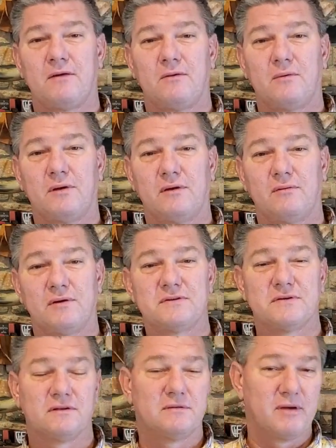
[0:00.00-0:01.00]
We
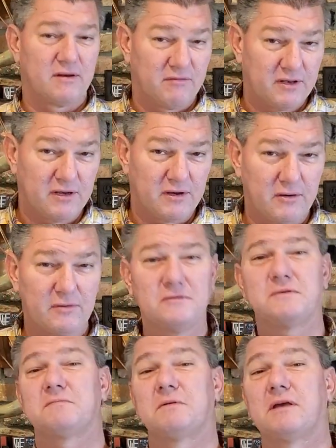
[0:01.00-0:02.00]
recently made a video
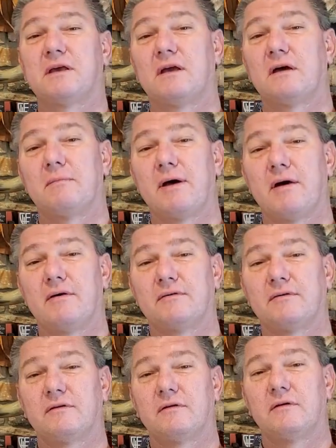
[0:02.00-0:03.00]
speaking
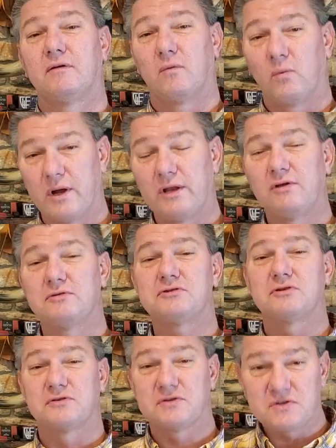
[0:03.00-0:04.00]
about when you
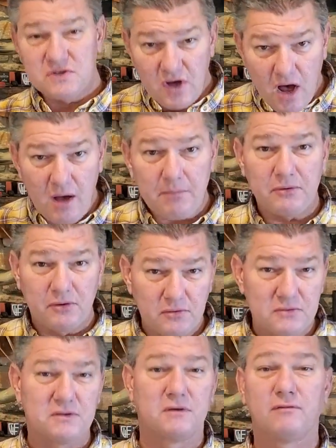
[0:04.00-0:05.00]
should stop
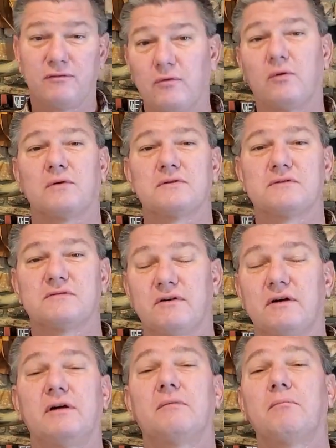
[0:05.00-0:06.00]
using force.
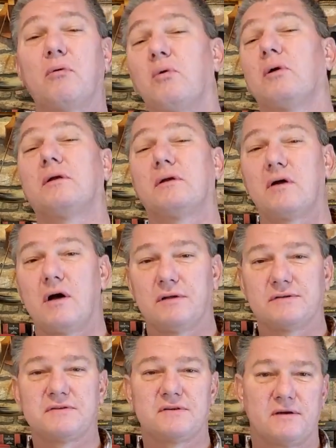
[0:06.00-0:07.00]
Very important
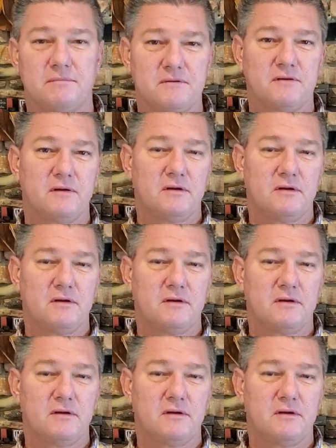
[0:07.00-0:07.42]
concept.